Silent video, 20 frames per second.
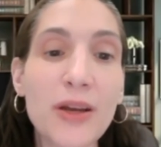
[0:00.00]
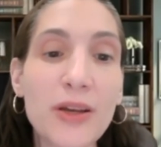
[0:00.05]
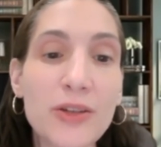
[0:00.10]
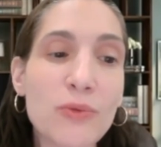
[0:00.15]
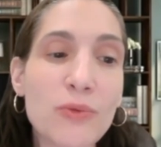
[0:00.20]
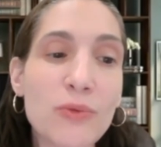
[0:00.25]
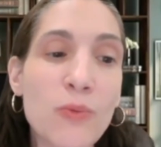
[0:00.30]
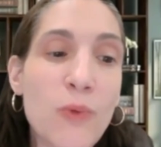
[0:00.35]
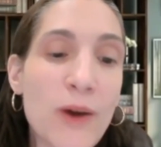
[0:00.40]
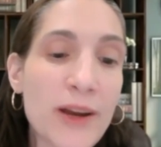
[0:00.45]

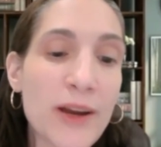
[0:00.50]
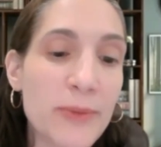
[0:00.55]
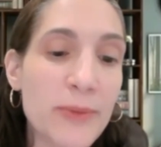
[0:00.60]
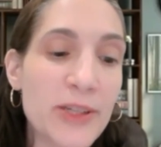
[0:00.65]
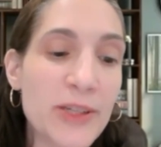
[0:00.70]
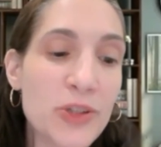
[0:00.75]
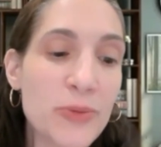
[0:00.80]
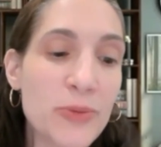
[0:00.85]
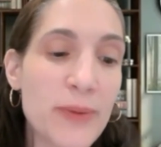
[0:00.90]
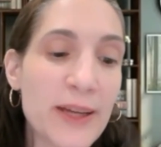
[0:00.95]
What can we
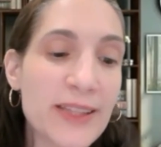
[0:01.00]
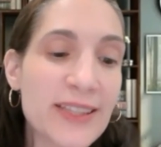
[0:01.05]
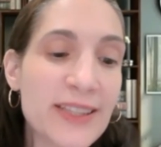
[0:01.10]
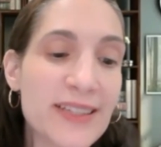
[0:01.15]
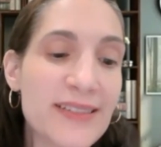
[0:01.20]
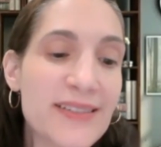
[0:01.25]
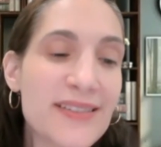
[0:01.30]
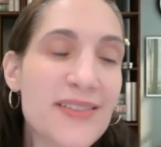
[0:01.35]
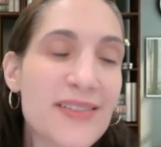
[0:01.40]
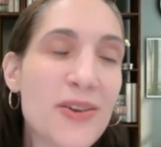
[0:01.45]
do about
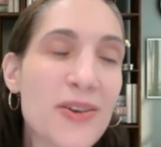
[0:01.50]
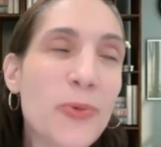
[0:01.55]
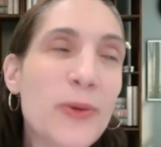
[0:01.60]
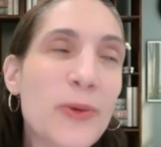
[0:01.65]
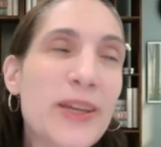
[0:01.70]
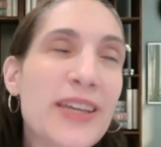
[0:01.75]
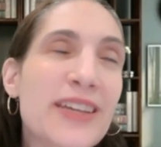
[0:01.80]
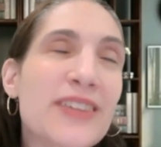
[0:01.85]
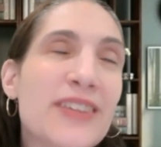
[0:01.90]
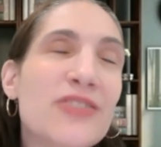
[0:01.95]
this?
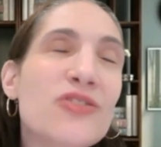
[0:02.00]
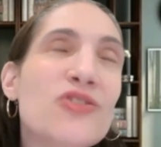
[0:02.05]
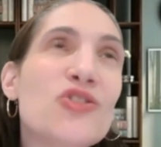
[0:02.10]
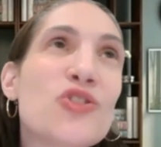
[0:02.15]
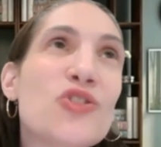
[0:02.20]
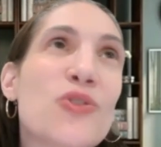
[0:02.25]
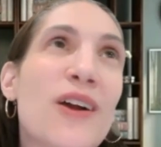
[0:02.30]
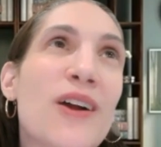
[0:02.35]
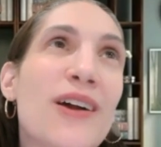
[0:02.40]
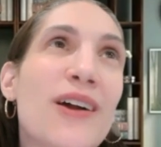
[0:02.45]
We can
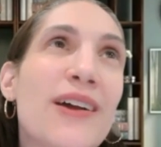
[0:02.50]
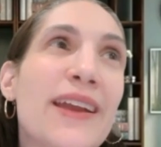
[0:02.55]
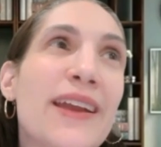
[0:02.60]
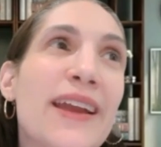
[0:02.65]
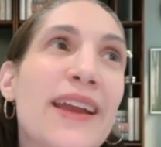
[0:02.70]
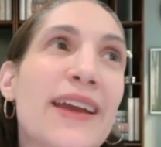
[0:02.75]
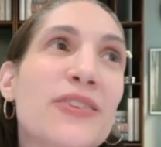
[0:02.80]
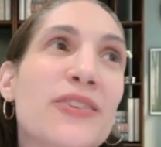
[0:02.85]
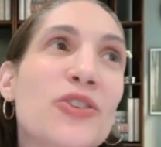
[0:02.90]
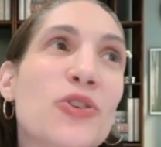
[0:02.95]
try
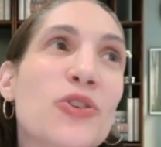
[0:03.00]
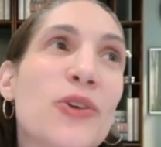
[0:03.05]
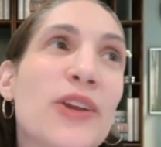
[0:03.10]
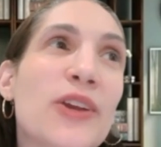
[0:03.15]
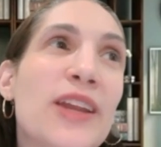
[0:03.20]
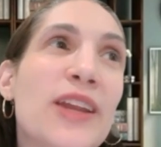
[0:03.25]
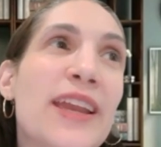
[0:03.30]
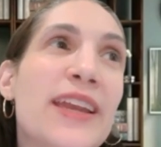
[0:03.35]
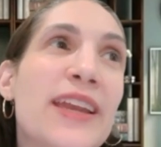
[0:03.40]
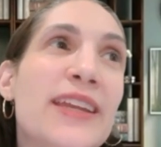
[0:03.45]
and
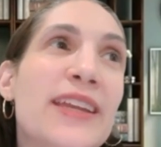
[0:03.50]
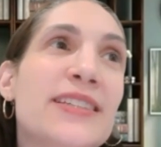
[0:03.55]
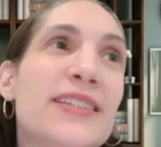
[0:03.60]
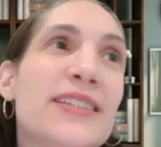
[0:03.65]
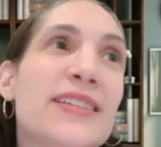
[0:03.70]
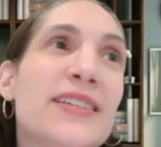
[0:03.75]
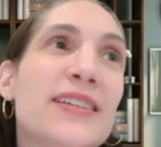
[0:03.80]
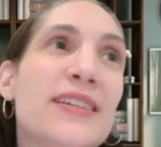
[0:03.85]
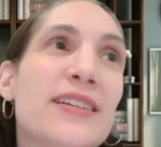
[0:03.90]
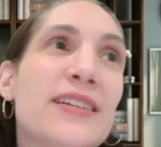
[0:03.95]

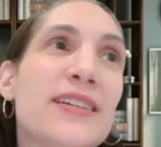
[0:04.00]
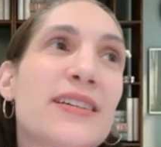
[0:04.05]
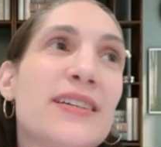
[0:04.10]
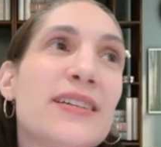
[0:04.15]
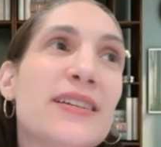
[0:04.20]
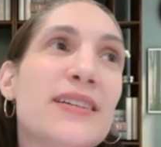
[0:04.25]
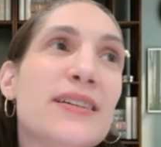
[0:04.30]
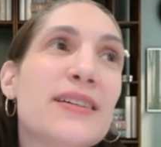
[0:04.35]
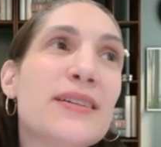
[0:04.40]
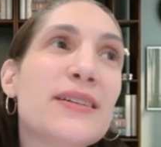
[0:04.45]
create
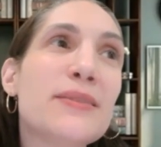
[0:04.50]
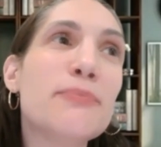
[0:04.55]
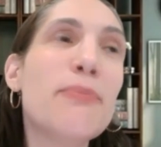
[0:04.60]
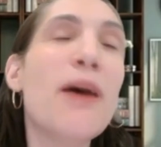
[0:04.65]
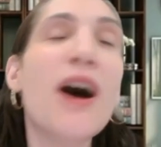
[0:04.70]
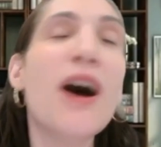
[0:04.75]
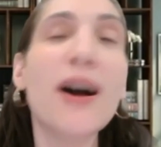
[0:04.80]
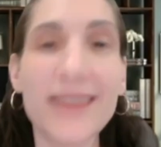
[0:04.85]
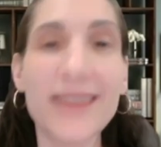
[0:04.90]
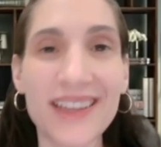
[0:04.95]

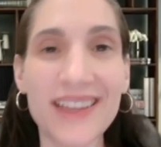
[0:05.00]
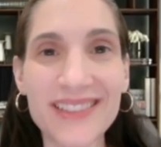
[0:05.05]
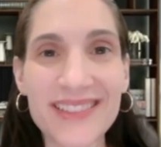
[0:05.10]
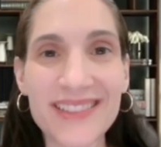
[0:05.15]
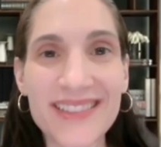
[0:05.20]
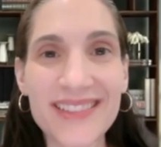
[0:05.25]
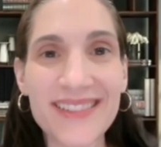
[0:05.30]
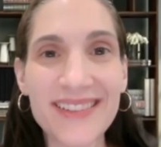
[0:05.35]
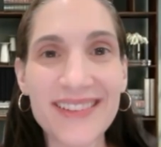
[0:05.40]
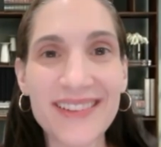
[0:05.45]

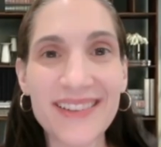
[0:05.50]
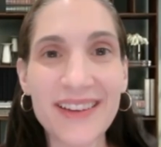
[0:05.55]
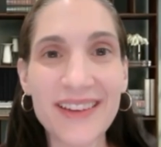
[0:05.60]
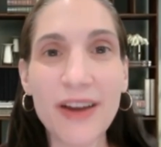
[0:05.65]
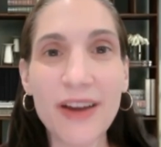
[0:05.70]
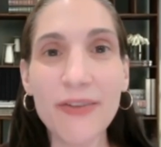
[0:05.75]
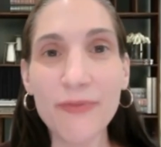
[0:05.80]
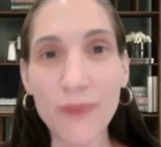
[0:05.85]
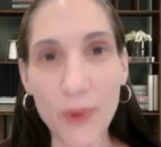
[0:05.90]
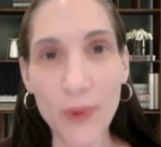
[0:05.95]
pockets
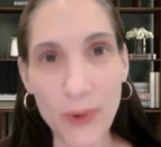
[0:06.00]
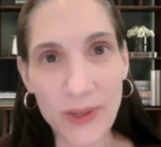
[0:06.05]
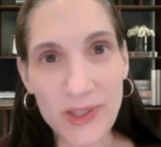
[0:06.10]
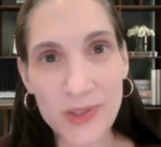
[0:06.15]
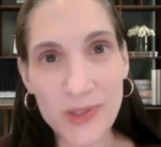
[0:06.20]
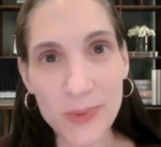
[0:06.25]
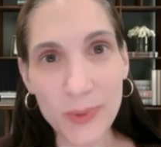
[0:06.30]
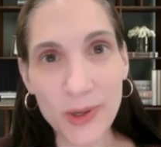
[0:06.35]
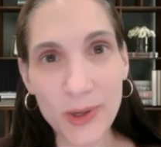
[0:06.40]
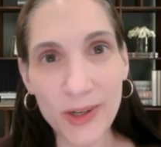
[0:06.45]
of
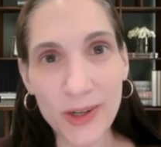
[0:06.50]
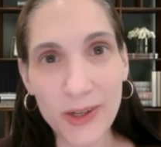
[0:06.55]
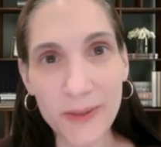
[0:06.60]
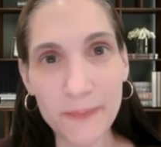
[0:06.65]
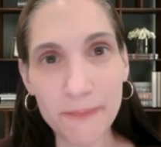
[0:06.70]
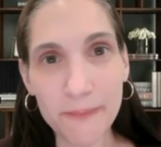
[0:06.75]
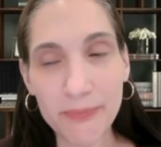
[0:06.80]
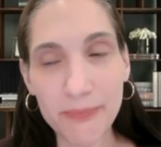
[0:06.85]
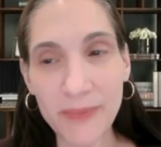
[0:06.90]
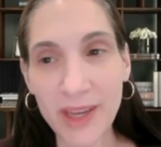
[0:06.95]
focused work.
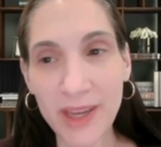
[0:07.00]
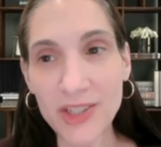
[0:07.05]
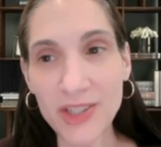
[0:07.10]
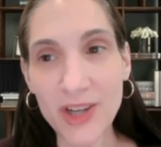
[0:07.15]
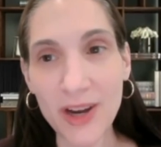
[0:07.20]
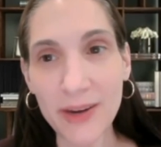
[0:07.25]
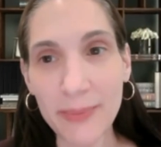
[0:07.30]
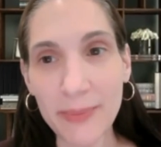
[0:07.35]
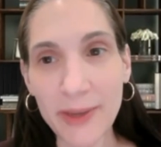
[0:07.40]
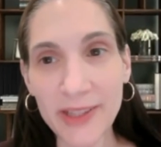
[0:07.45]
I
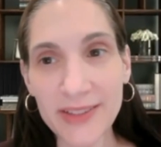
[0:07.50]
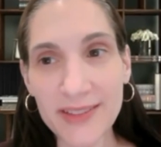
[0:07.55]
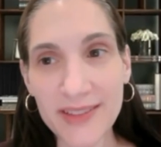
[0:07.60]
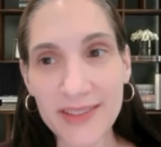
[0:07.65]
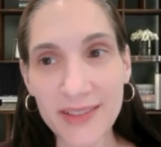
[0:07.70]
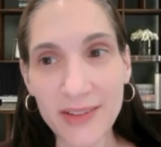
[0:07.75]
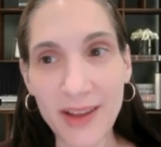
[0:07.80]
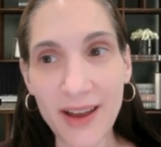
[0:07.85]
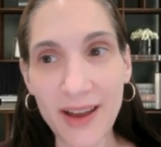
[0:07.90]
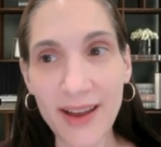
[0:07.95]
talk about this
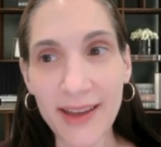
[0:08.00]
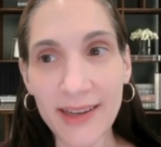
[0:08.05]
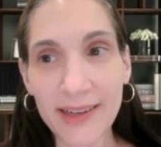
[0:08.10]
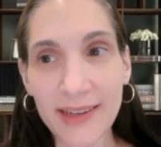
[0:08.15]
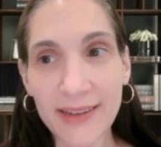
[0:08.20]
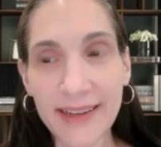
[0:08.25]
a lot.